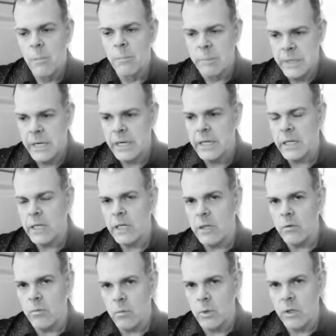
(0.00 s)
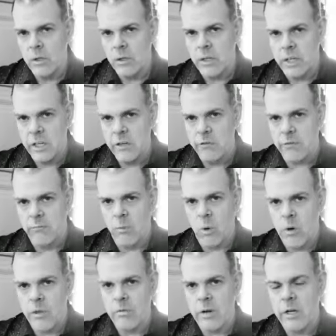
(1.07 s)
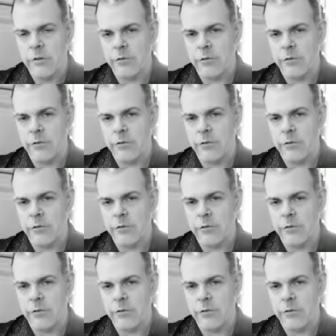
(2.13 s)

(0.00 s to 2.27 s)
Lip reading: but it will give more the right